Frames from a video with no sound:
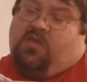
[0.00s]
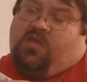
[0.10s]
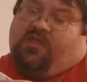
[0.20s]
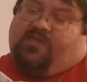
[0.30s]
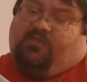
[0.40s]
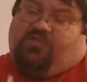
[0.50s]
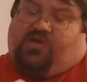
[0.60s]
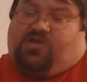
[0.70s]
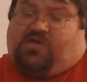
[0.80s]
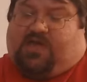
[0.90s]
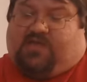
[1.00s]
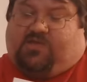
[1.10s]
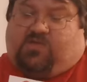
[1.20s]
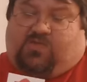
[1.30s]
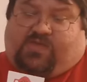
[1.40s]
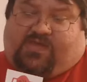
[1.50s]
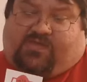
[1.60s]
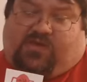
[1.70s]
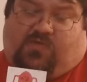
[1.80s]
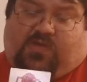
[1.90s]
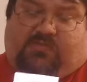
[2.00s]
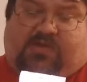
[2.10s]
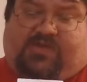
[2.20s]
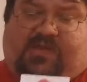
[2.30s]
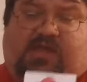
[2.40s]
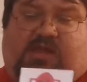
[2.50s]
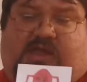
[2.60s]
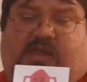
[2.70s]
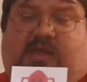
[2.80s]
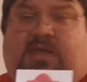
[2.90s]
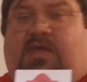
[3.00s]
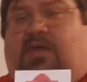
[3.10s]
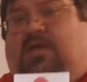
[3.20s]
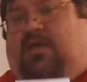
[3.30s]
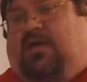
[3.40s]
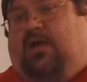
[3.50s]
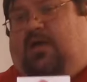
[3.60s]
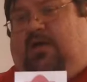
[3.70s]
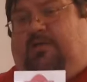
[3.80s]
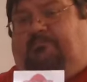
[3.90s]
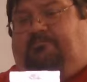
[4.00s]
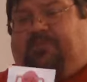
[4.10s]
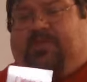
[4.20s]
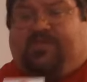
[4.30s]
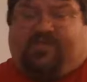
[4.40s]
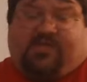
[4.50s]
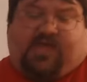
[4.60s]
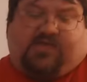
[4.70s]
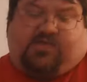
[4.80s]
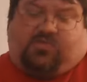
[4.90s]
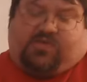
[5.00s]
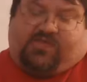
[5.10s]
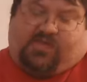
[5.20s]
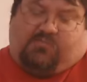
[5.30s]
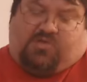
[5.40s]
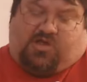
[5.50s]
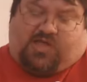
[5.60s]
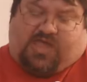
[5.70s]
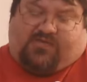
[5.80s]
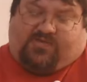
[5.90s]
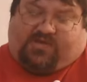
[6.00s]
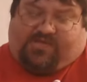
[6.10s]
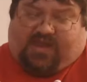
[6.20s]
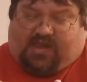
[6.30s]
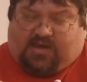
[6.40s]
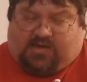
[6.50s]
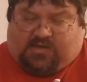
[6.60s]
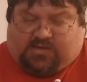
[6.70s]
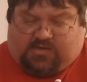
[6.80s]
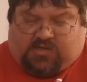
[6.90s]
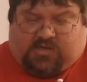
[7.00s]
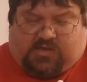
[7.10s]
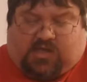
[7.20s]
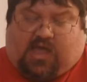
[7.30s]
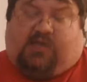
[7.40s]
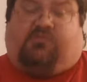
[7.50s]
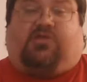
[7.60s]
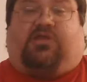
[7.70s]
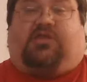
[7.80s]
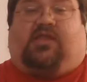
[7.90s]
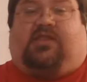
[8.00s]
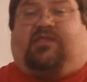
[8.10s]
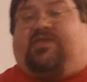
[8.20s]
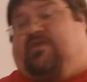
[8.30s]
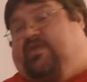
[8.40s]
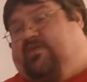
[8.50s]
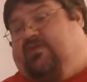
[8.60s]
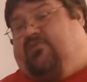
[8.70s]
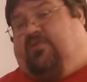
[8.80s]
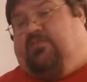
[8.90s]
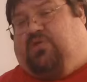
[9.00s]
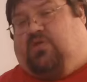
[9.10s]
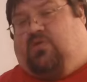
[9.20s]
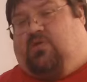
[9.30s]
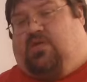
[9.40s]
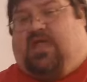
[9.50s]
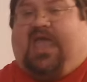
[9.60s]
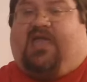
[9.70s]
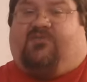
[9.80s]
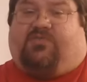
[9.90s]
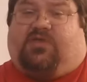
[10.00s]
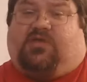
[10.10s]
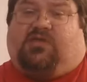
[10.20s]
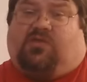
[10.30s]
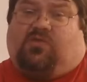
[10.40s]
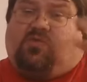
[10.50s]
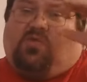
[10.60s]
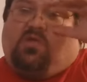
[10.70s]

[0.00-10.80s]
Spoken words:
A temporary tattoo says no gimmicks needed. This is a tattoo that CM Punk has on his hand. I really dig this because it's a tribute actually to